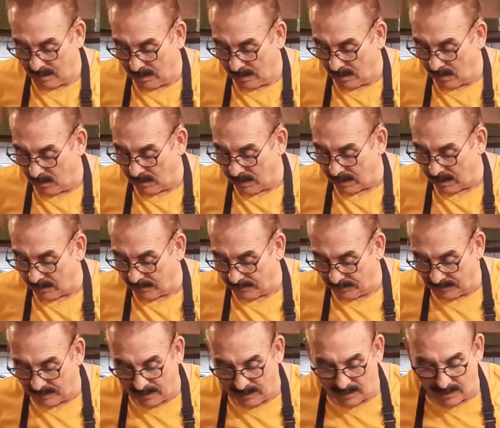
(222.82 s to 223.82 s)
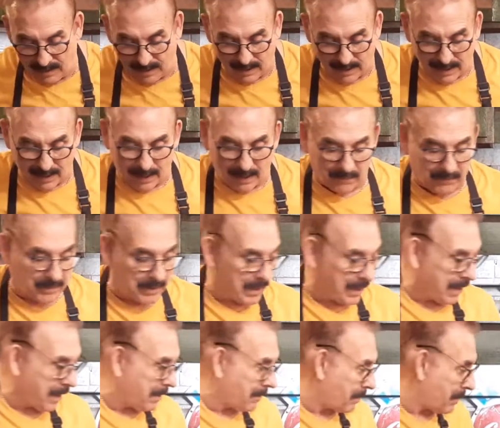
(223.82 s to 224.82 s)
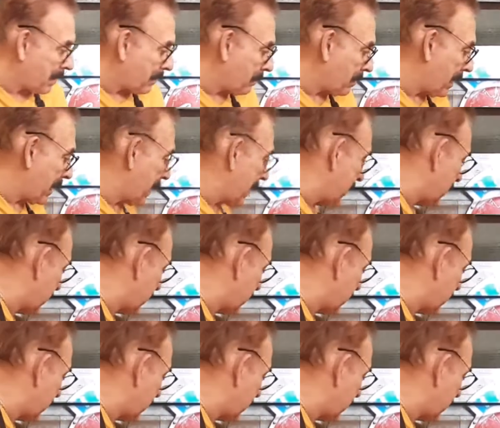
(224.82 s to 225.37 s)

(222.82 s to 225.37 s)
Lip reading: Okay. After I have my pan